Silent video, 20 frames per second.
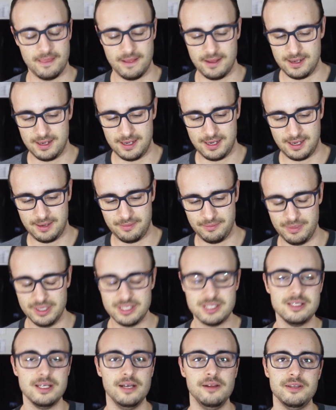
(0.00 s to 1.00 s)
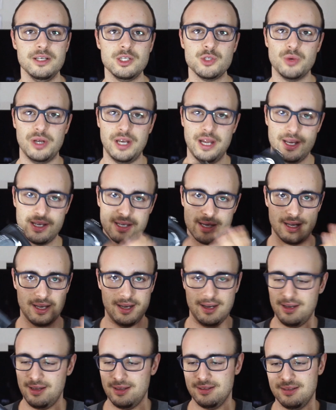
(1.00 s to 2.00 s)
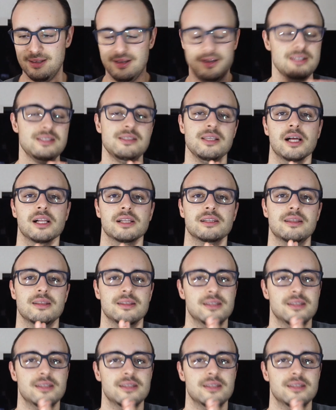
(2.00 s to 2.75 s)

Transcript: But still, this one still